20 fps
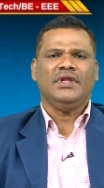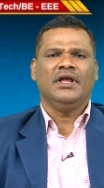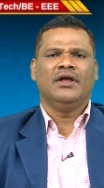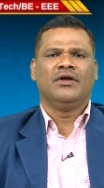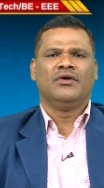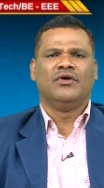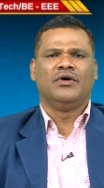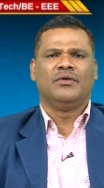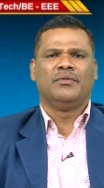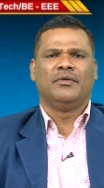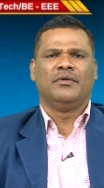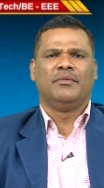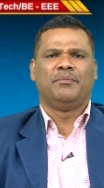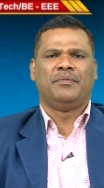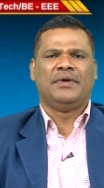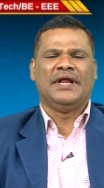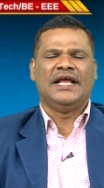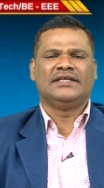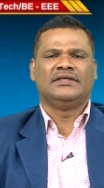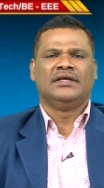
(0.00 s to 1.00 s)
good uh,
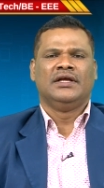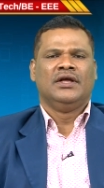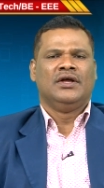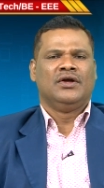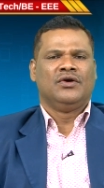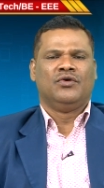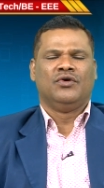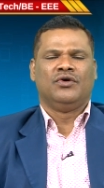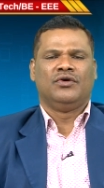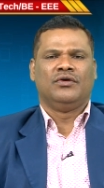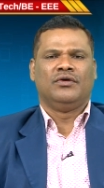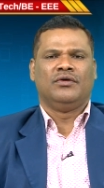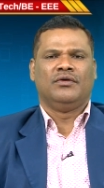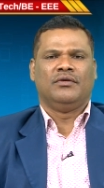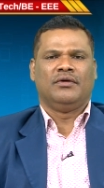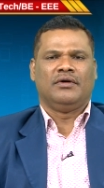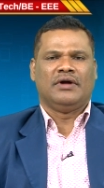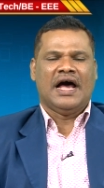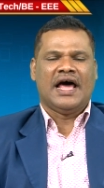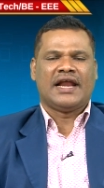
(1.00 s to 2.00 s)
place, good uh,